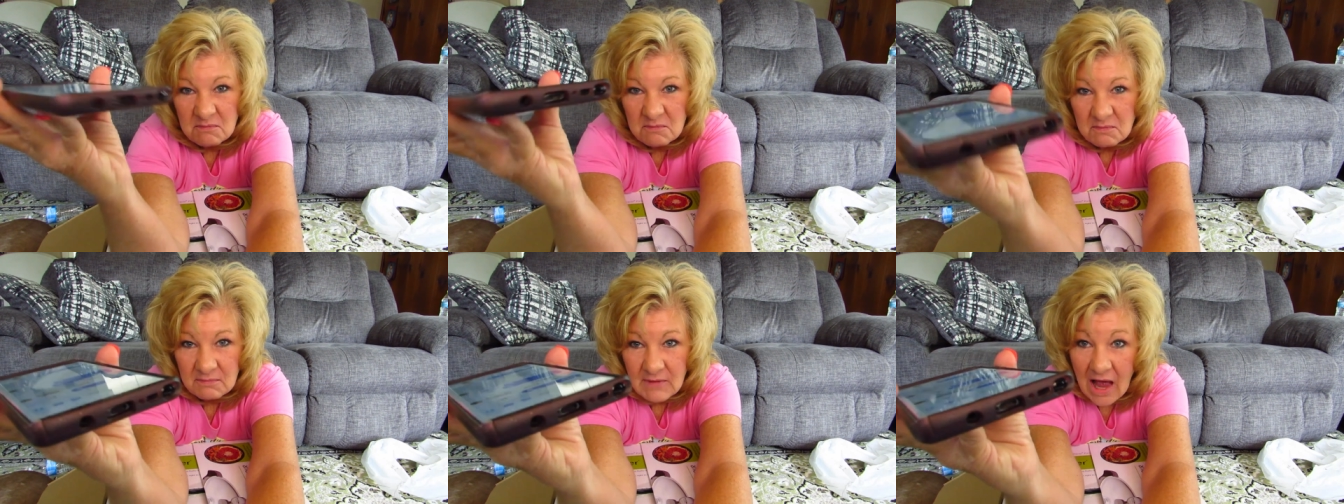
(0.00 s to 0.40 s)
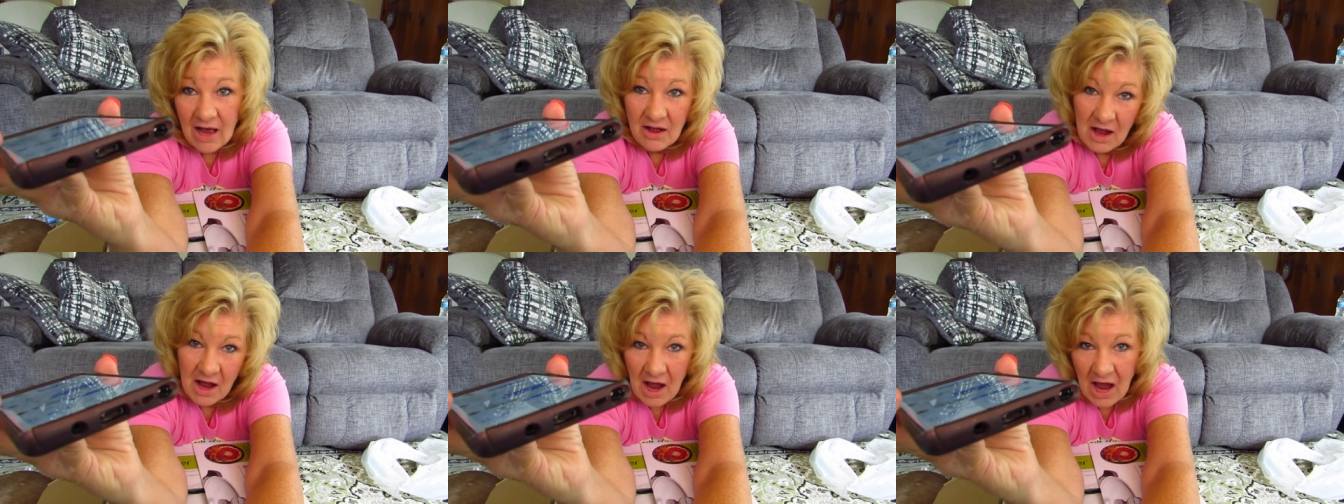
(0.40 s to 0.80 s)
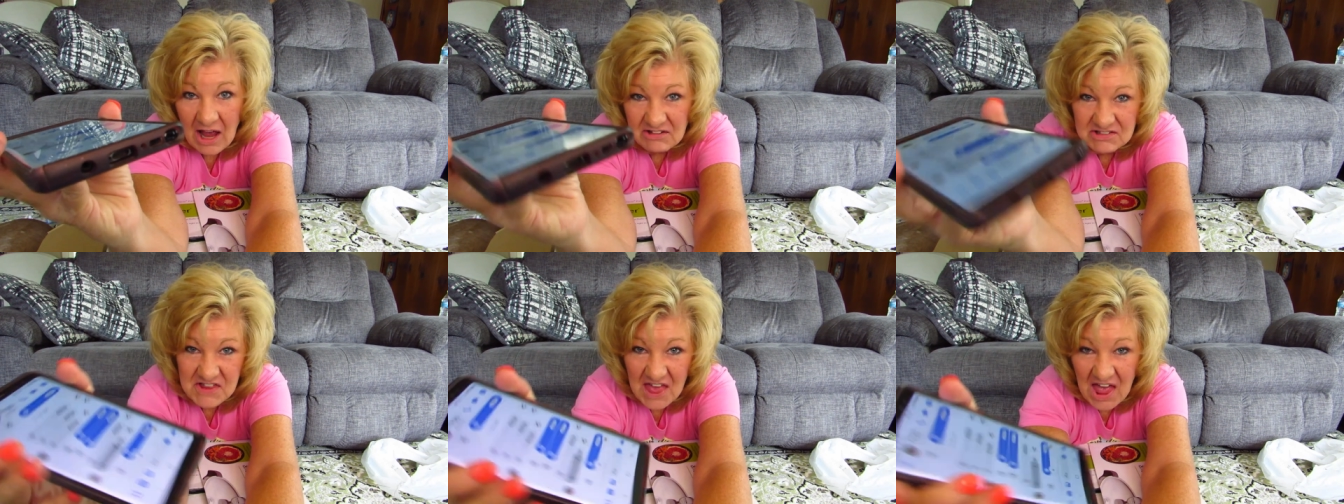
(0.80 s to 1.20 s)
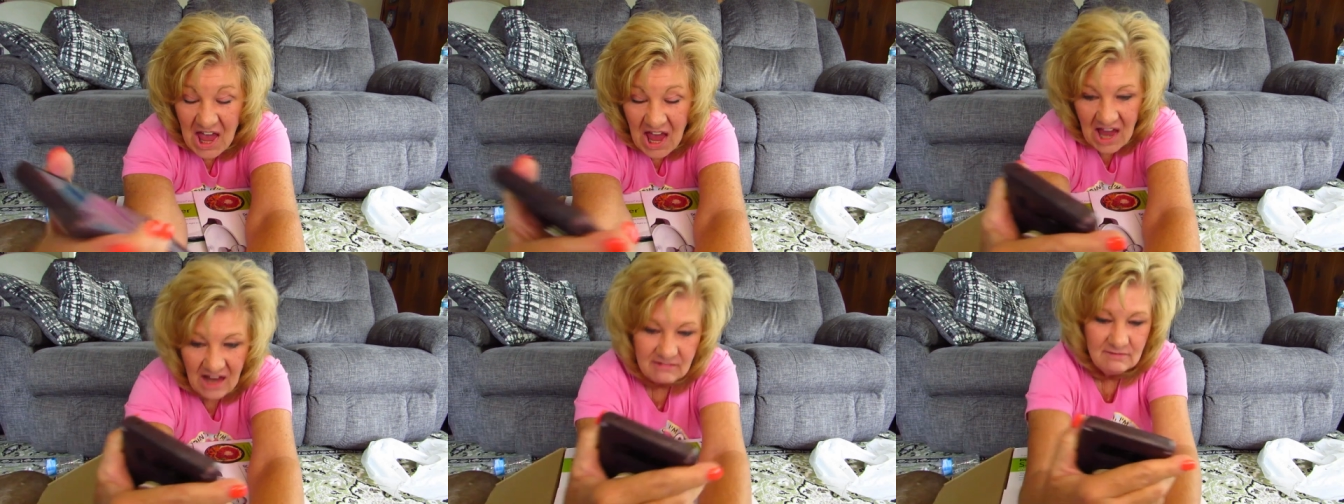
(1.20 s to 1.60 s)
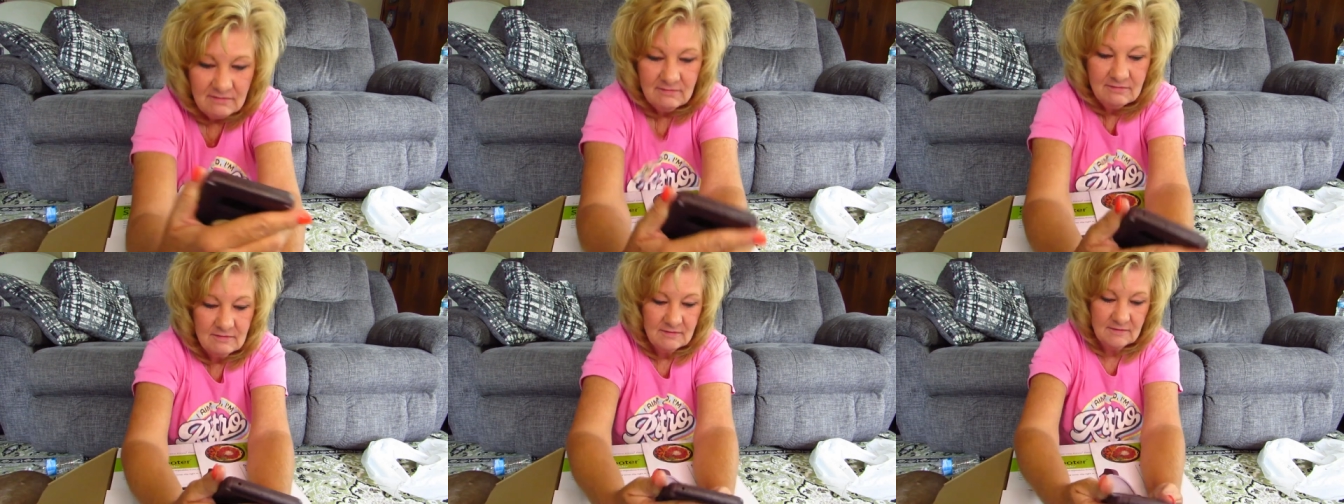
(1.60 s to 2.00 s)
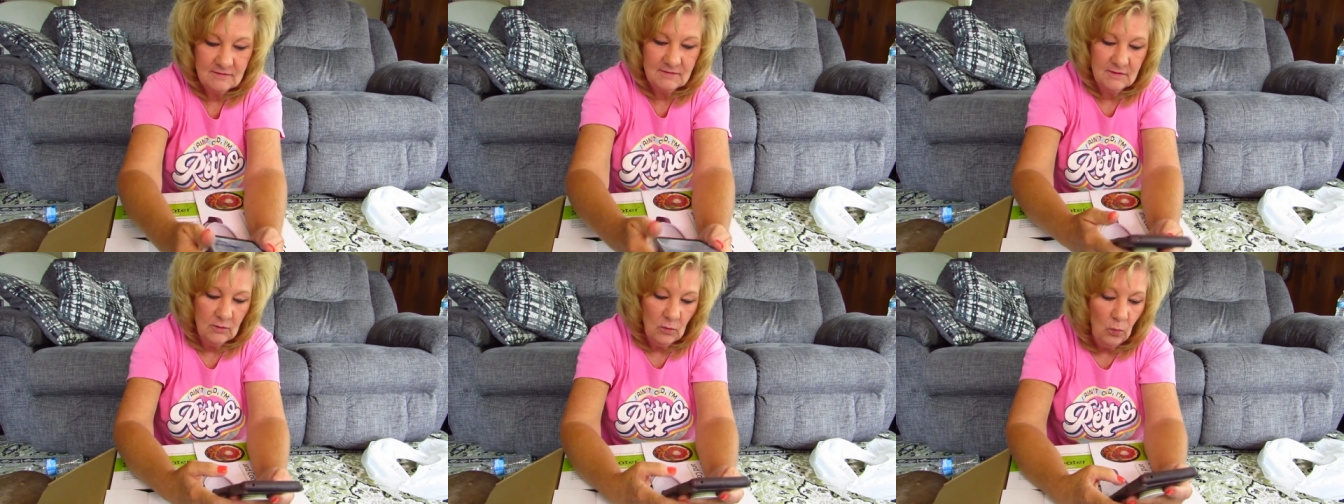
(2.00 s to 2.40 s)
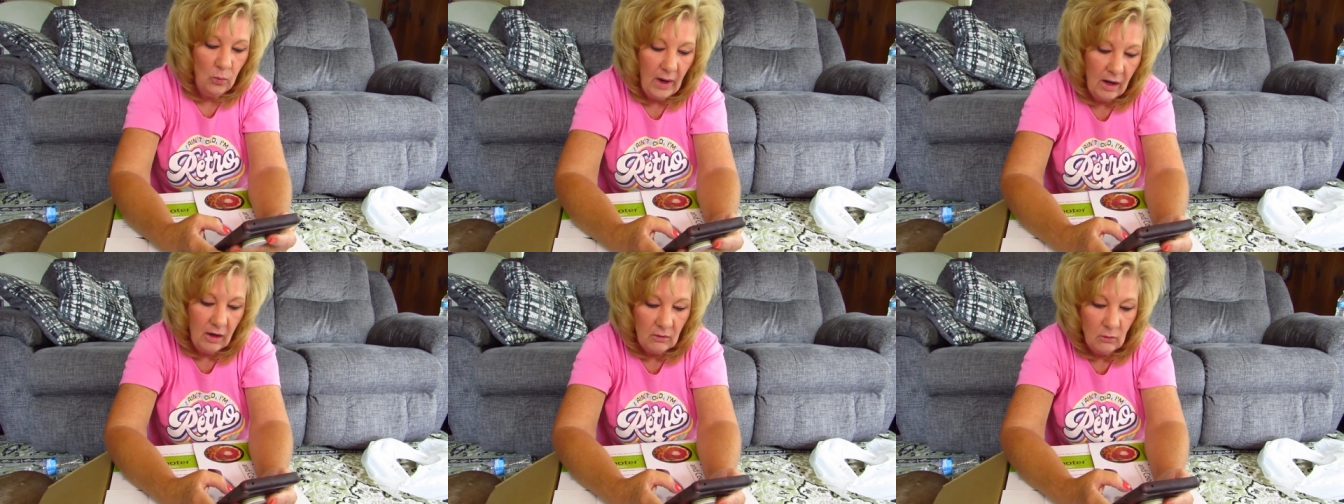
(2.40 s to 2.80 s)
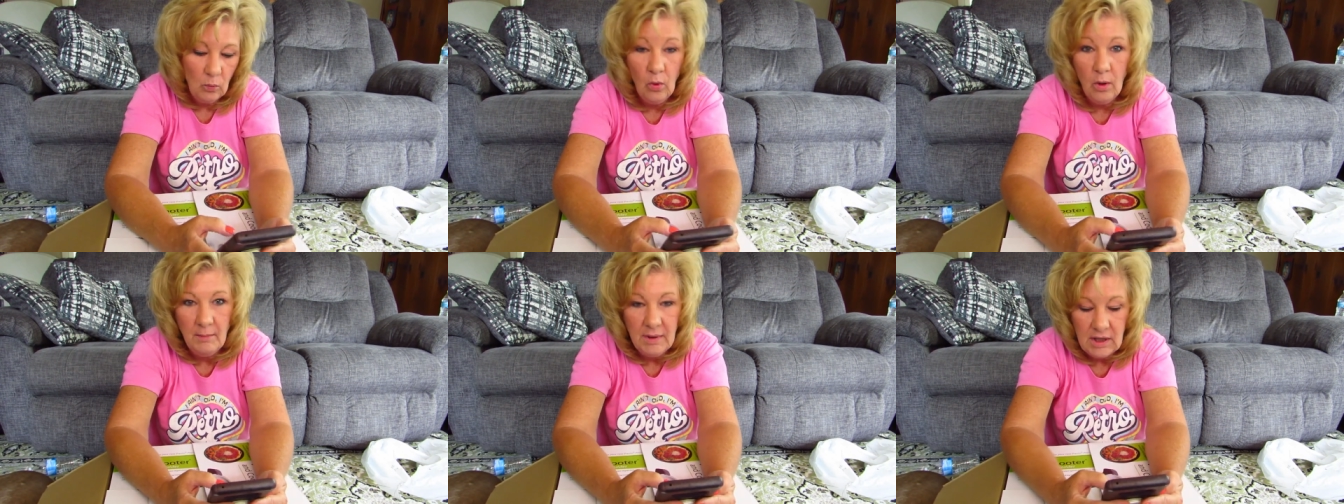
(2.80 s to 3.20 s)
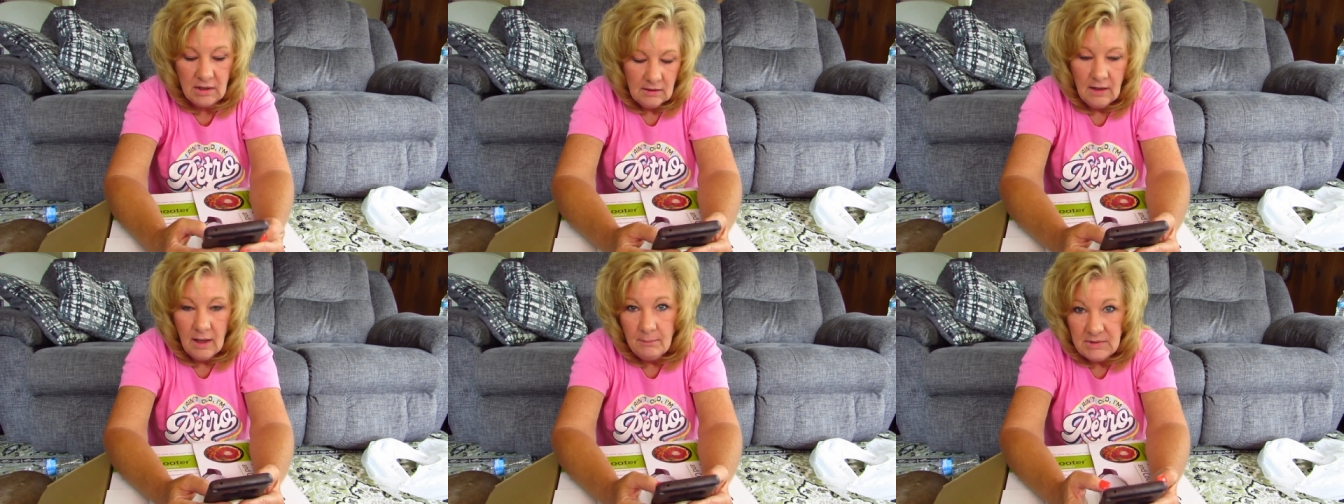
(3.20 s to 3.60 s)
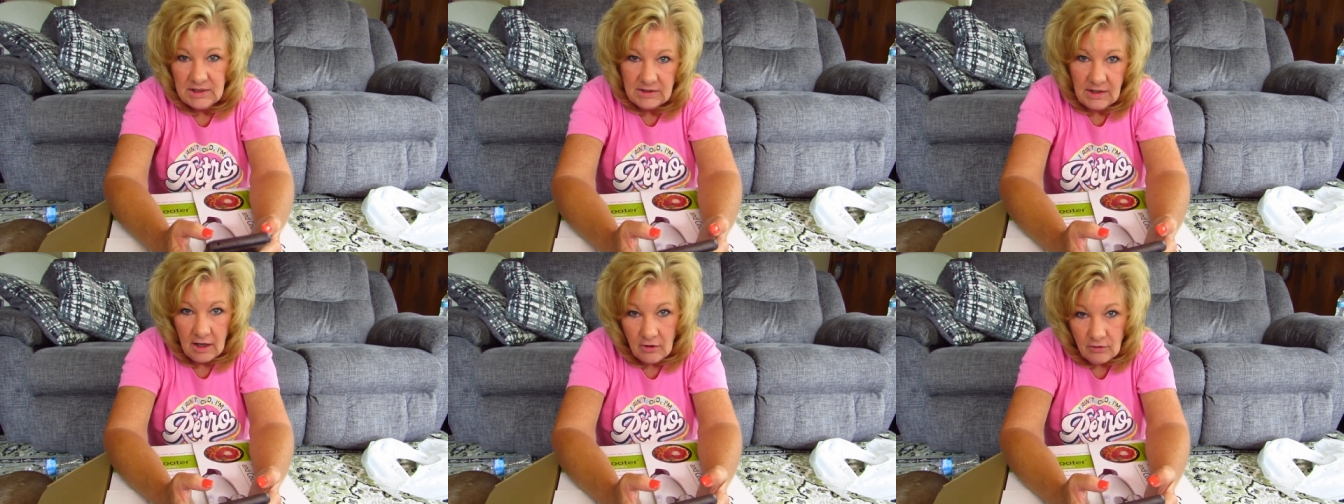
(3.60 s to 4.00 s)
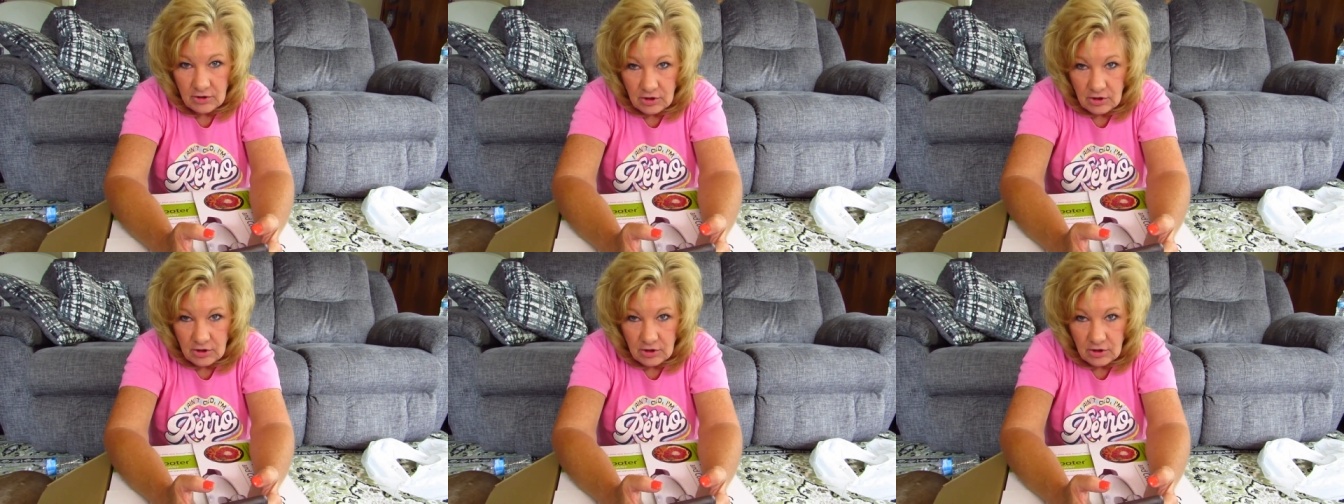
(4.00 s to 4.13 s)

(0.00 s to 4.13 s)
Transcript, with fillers: How's that? How's that? Well, woman, let me tell